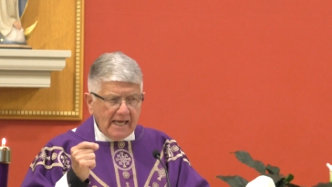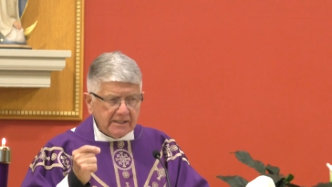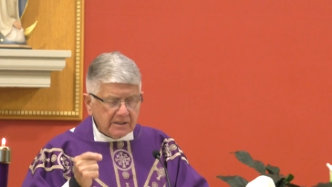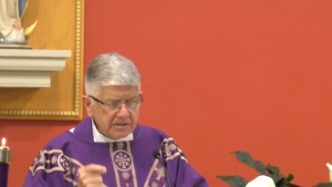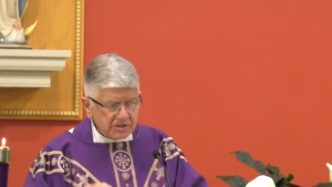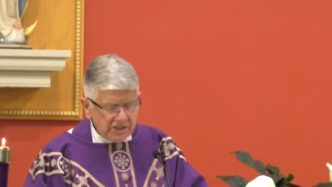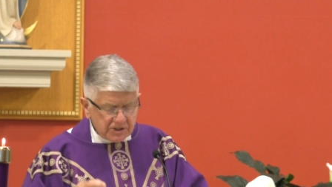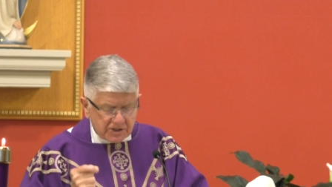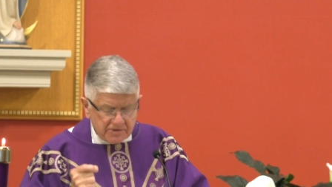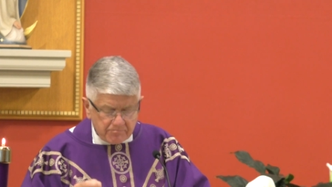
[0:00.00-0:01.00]
and
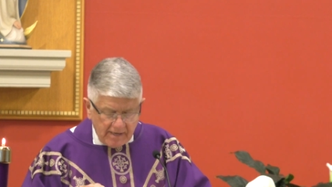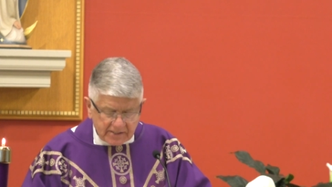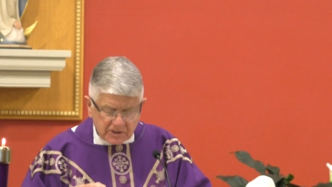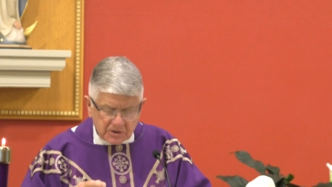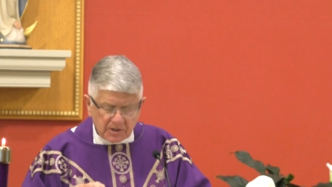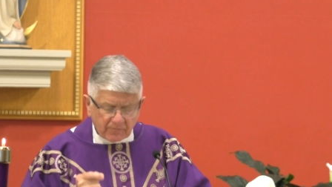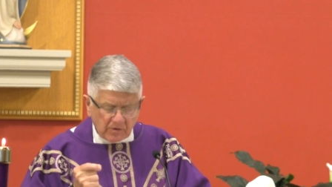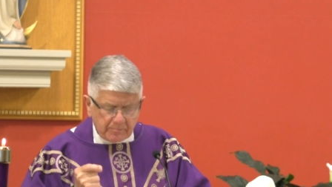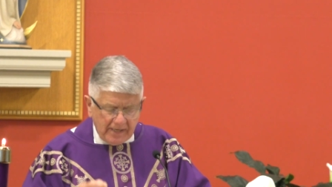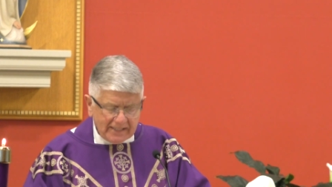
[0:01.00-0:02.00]
consistent message of
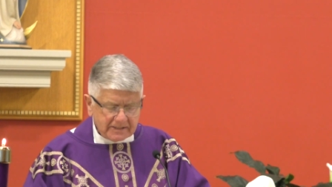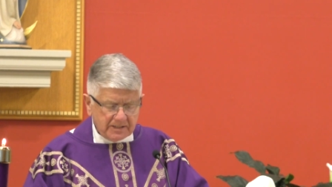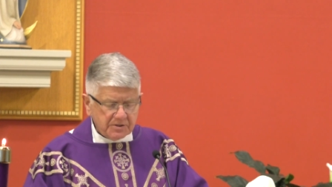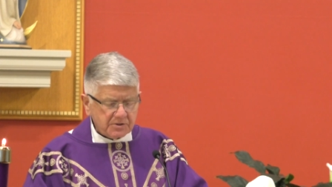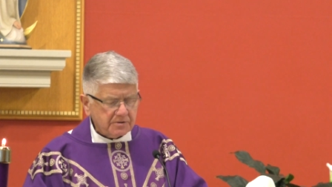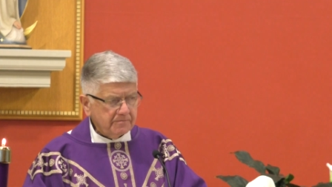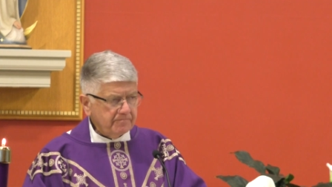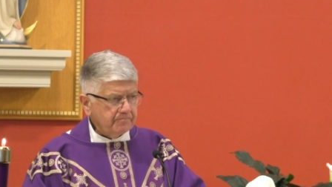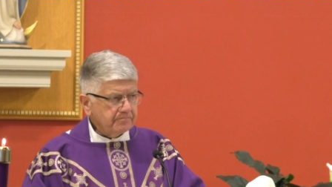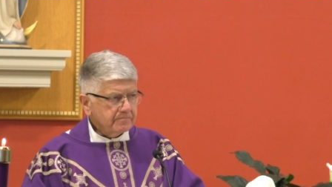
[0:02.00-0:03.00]
repentance,
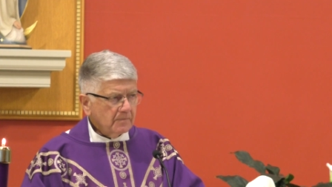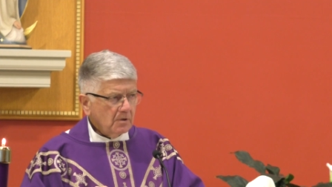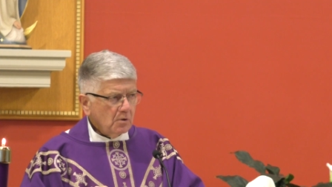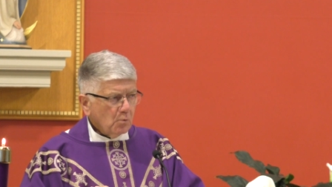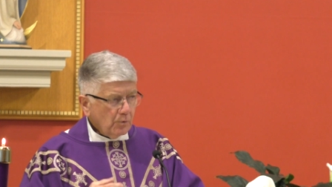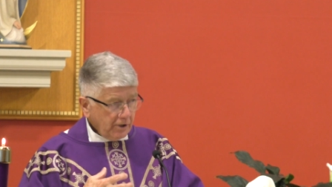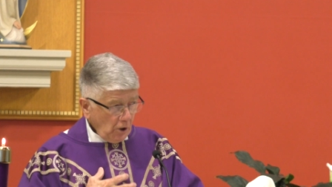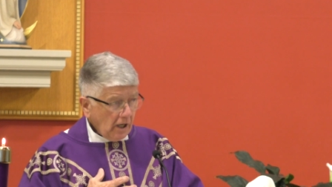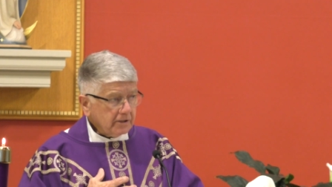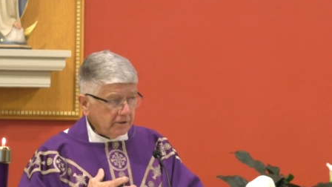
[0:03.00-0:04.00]

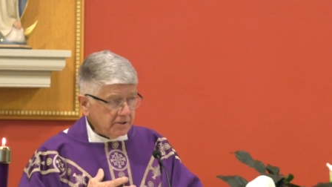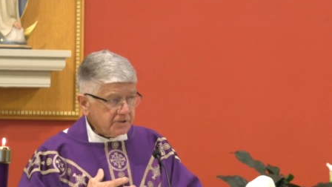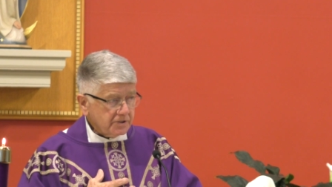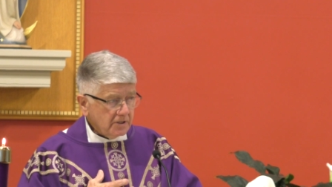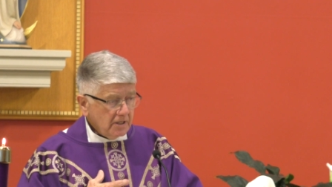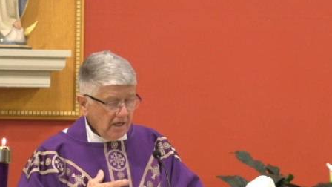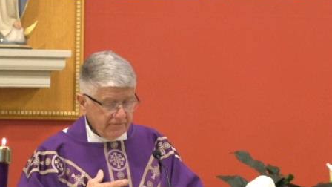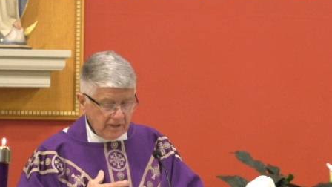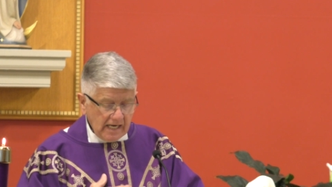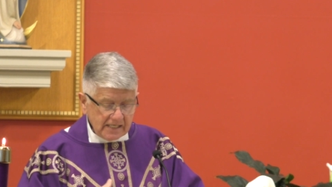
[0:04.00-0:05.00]
regardless of
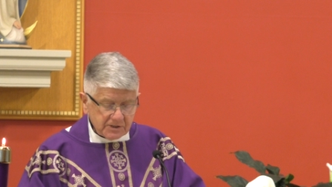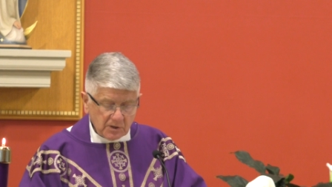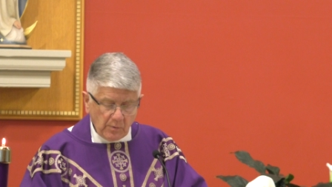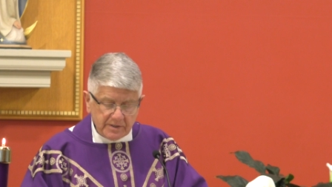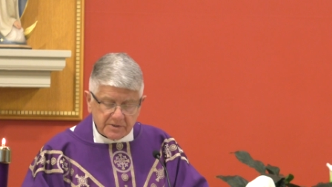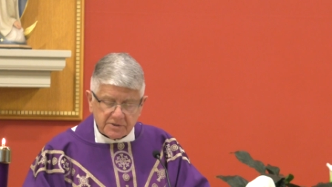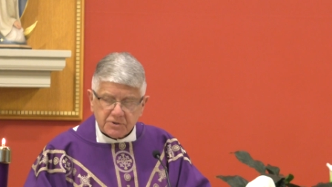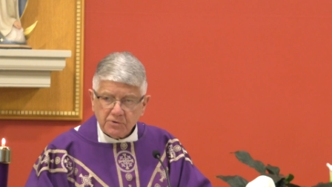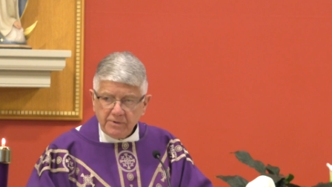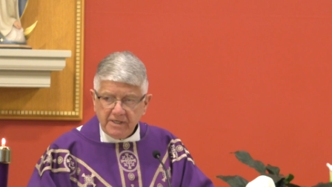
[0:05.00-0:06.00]
the consequences
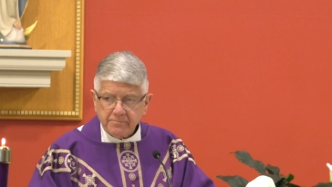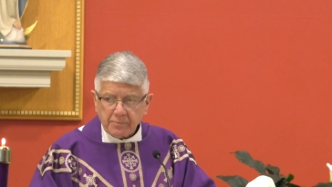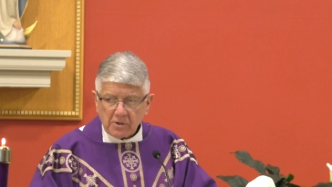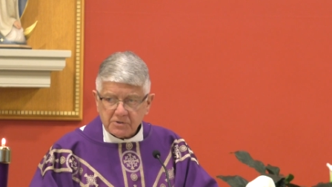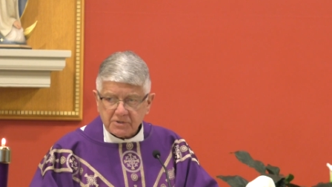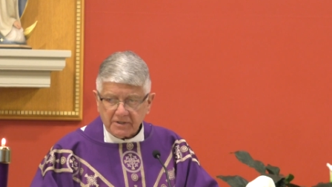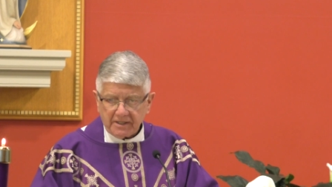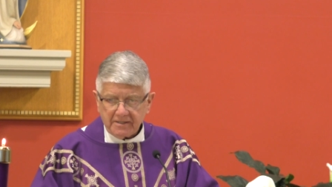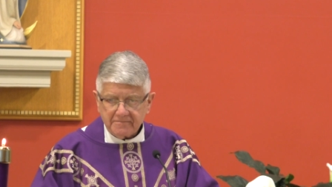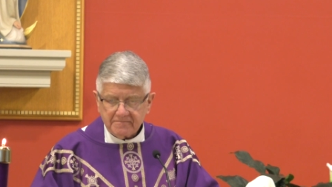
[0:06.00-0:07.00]
to him
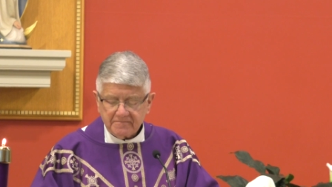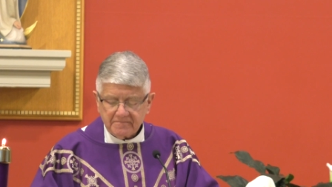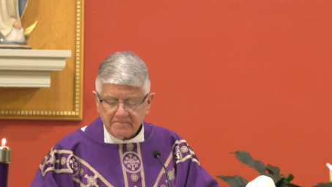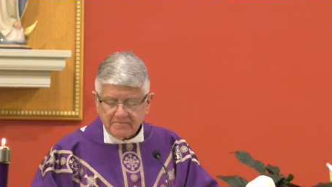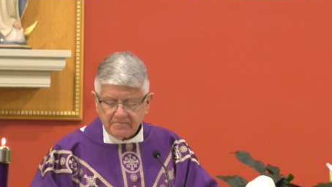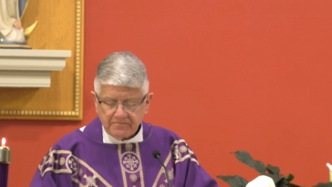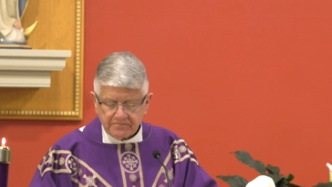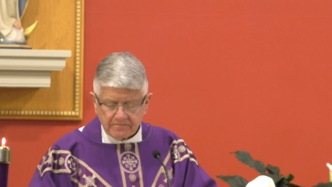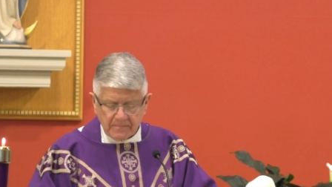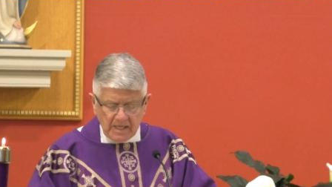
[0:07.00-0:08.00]
personally.
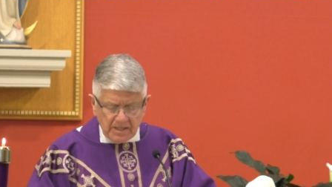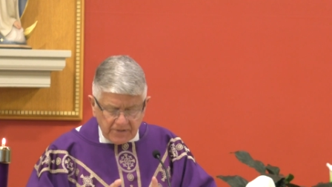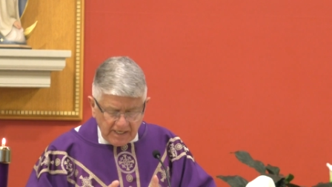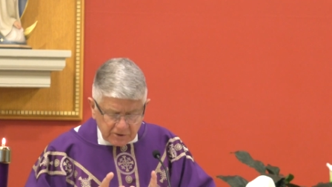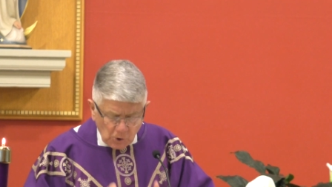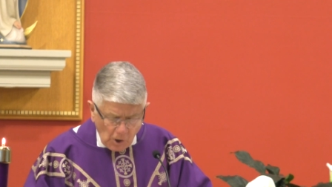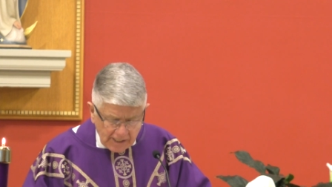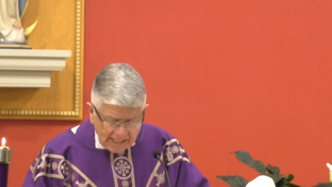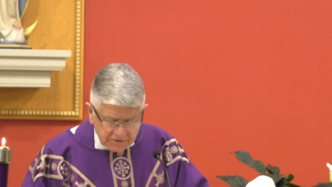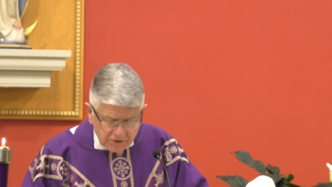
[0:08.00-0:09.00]
They had gone
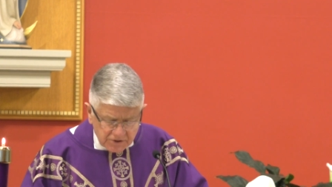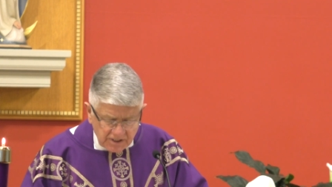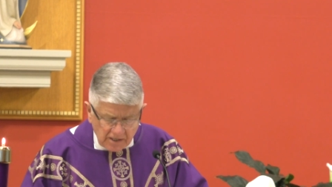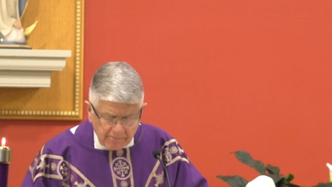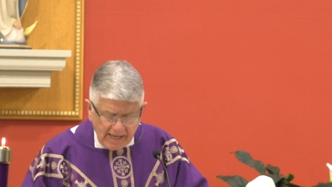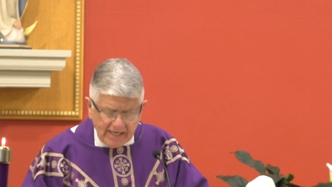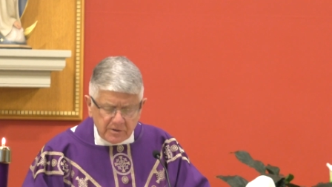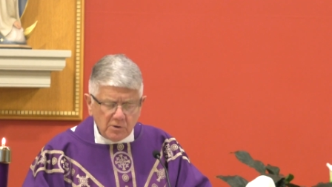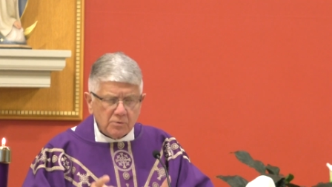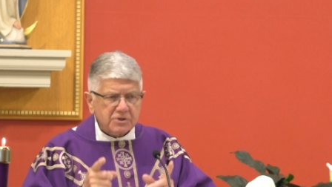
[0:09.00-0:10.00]
out to see a man
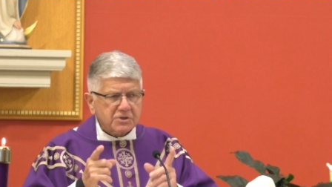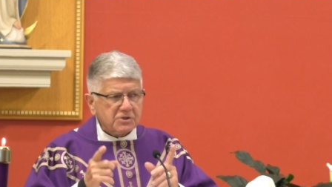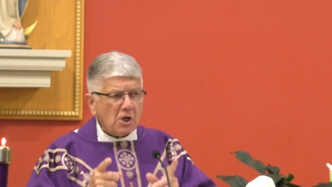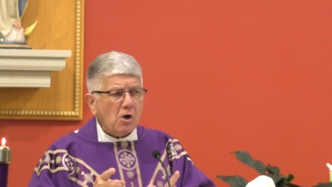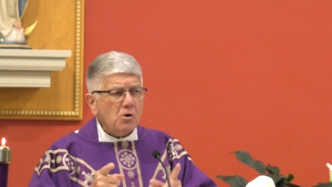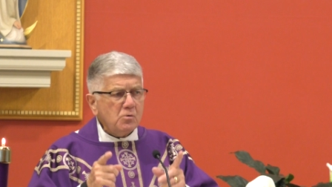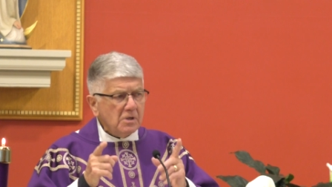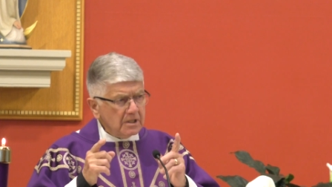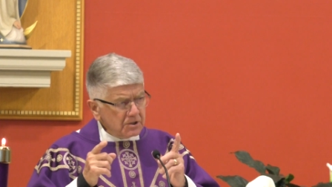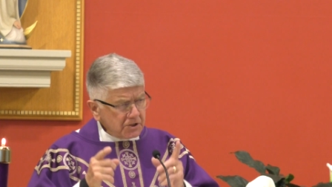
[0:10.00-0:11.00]
who was so
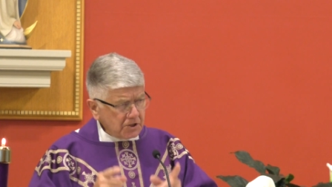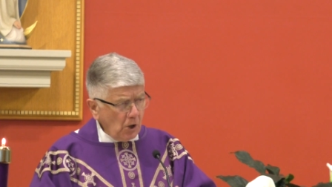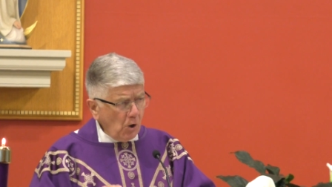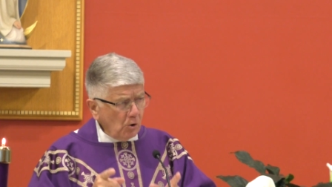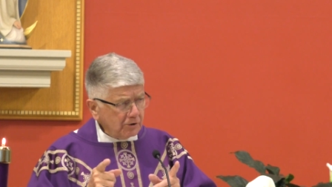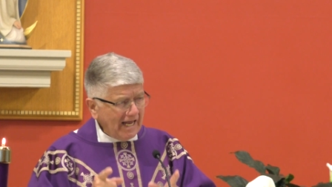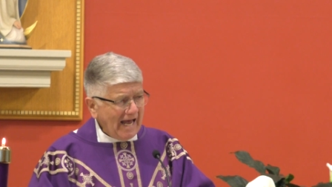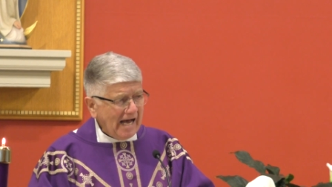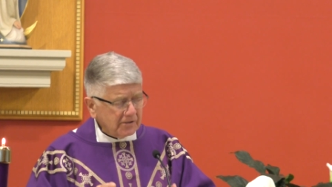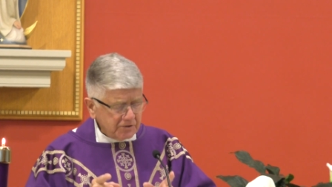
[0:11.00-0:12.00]
sold
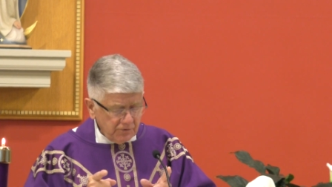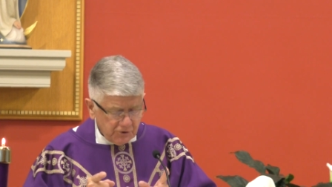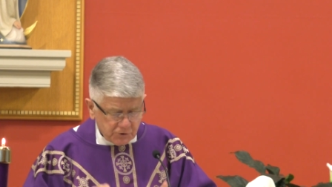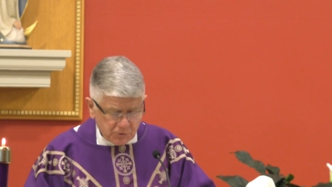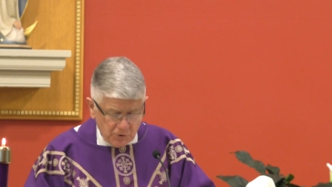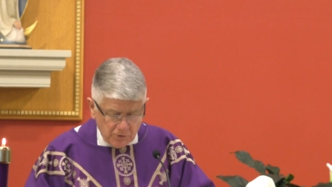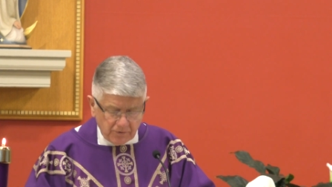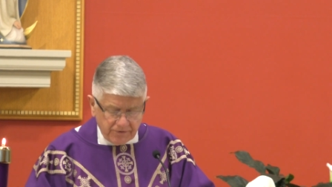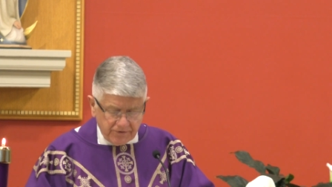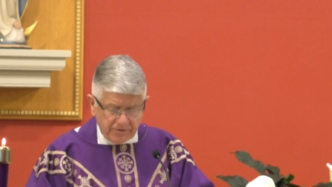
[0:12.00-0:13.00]
out to the
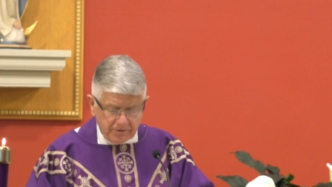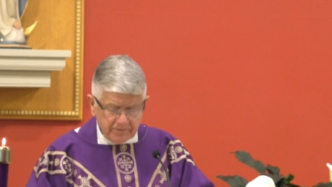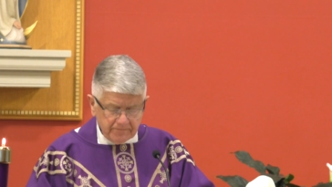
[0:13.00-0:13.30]
truth